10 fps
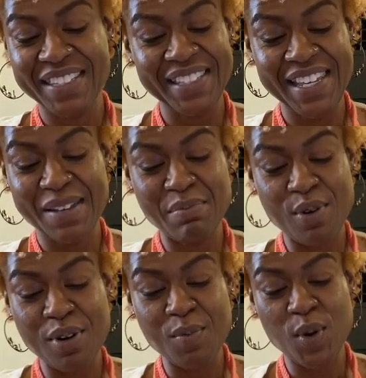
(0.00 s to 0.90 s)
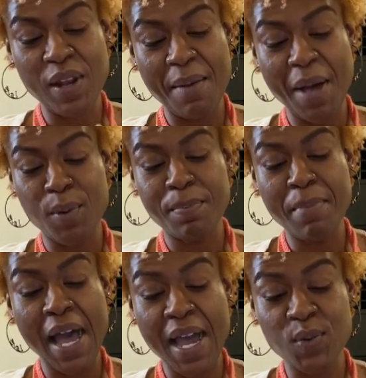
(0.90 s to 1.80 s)
Yeah, boredom will let my
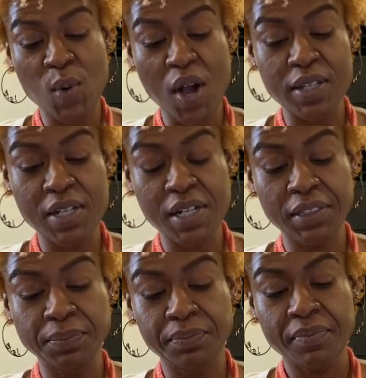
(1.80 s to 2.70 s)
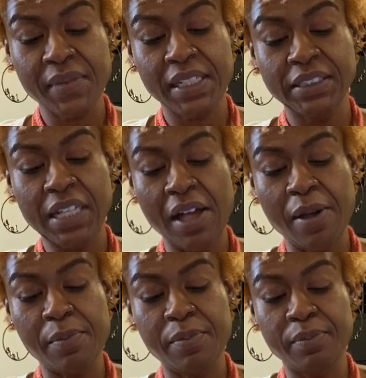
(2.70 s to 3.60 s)
mind wander
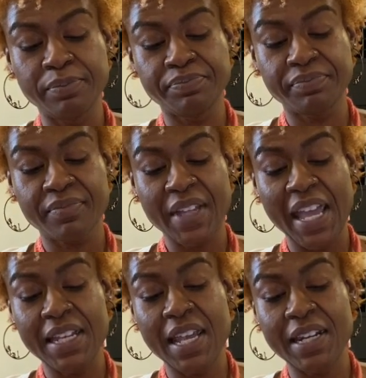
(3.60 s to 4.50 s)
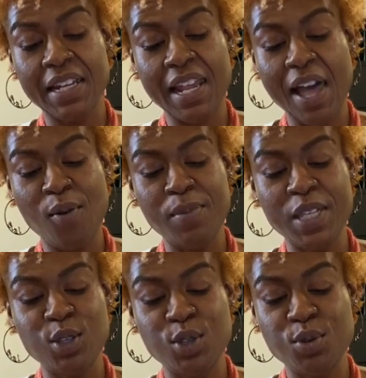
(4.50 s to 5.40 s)
and allow me
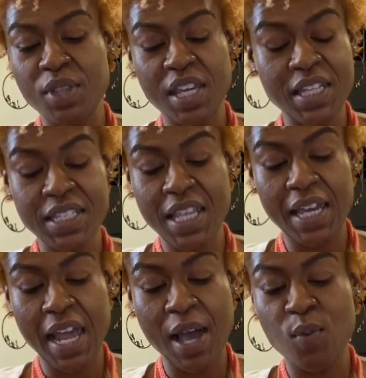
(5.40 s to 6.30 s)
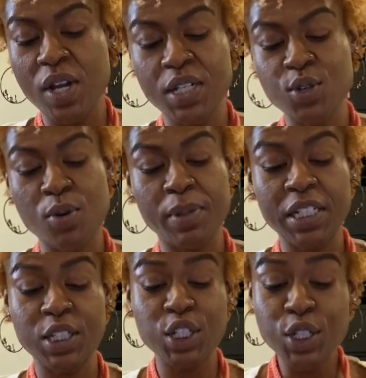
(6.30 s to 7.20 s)
to do things that I wouldn't
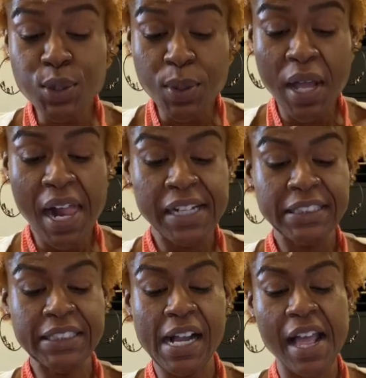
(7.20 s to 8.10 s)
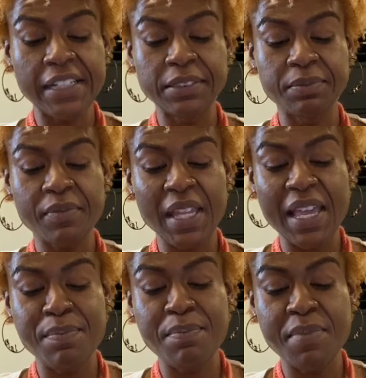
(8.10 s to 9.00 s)
normally do.
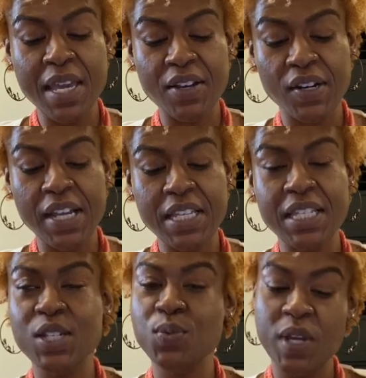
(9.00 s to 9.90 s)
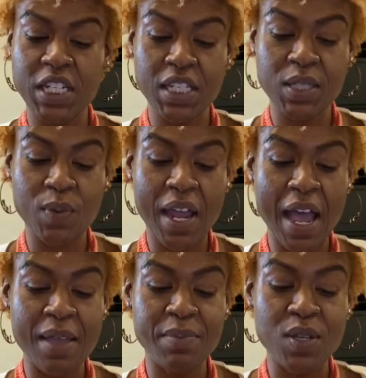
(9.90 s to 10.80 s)
It may create situations where
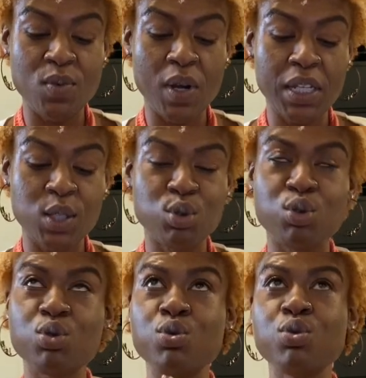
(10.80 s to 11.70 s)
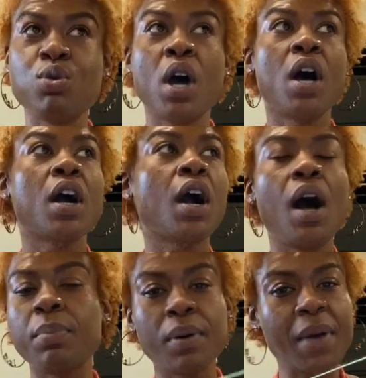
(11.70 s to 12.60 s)
I'd be willing to
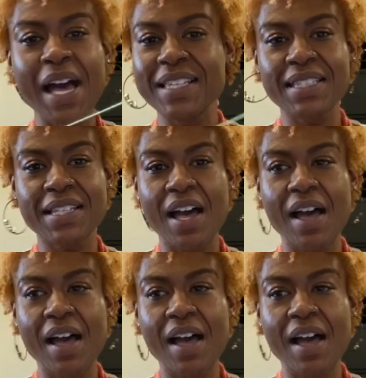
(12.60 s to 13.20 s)
compromise,